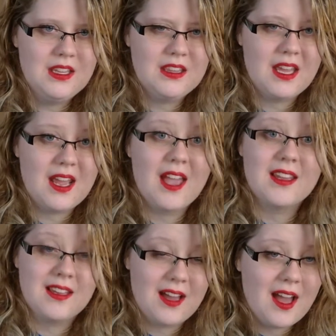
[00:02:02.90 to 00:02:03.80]
that a
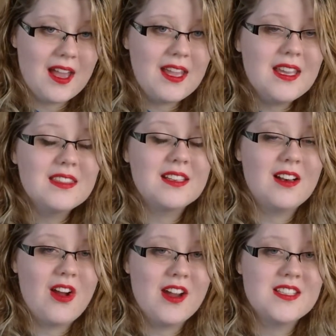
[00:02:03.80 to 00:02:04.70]
guy in the
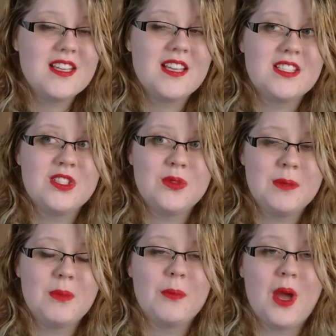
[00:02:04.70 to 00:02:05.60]
class has a
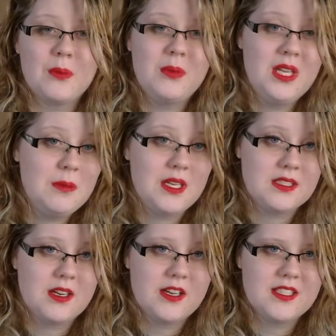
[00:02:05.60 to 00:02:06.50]
dream about me being
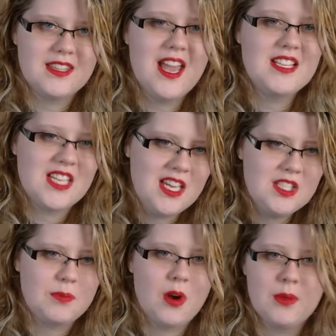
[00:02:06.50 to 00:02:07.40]
Tarzan? That's
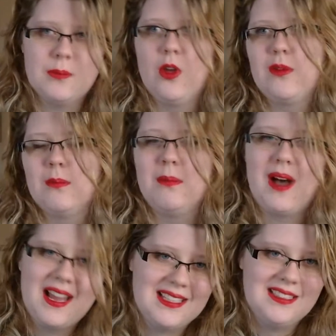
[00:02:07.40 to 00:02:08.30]
his problem, not
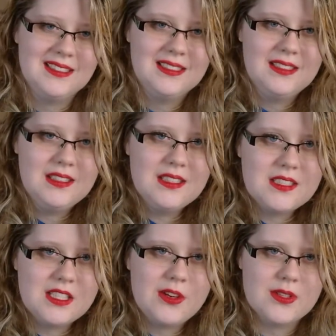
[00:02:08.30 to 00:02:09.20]
mine.
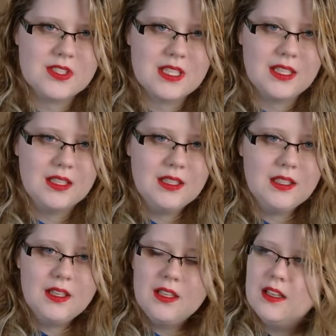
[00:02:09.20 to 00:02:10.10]
Seriously.
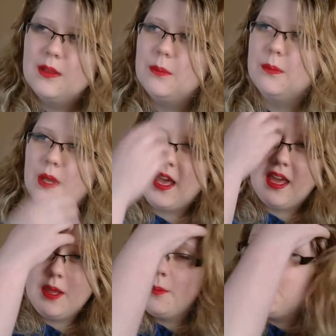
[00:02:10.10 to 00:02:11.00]

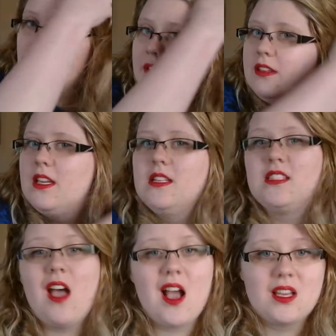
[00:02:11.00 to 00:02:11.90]
But it
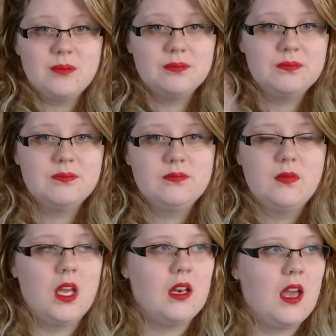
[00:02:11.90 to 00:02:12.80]
stuck.
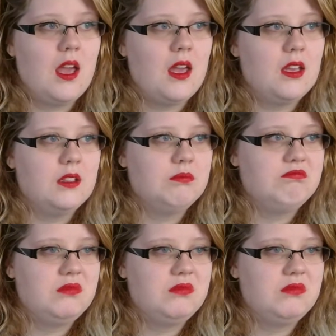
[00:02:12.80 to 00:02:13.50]
And I